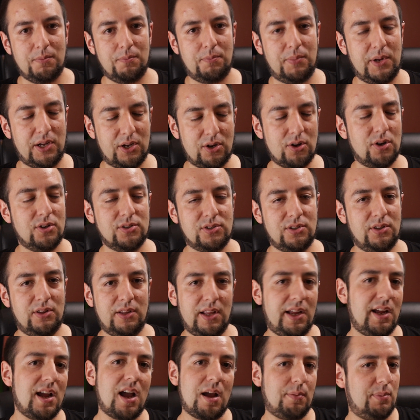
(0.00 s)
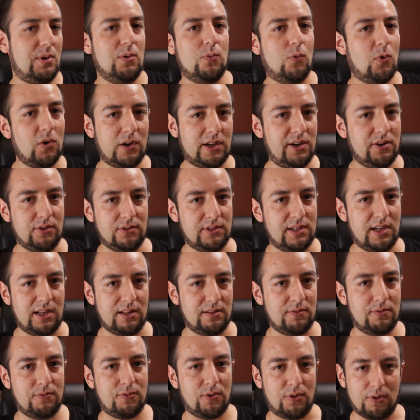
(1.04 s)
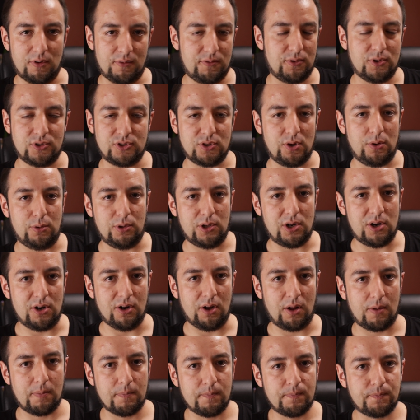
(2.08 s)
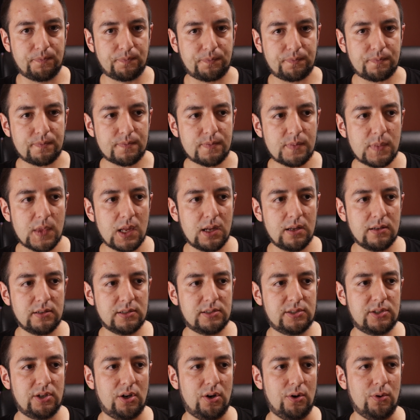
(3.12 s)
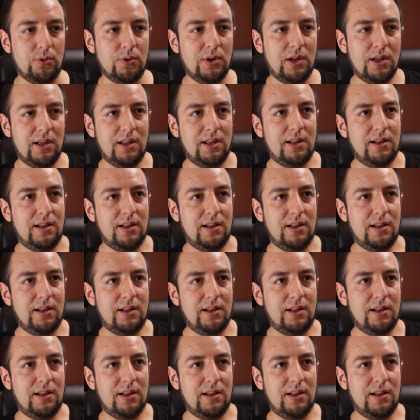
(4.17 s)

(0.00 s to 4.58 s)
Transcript: because they have been working on that for so long. So